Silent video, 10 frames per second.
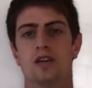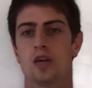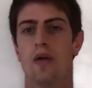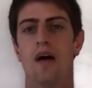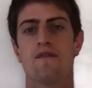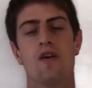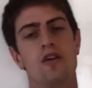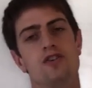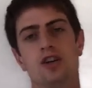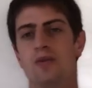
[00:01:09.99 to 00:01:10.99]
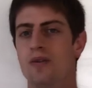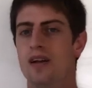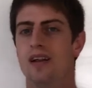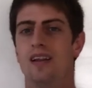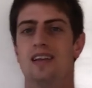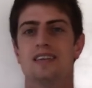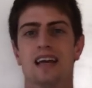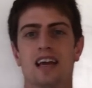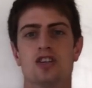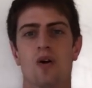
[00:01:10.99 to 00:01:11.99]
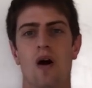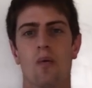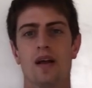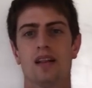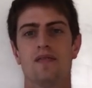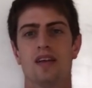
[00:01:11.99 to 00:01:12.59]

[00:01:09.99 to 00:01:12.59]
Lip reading: So without further ado, let's dig into our weekly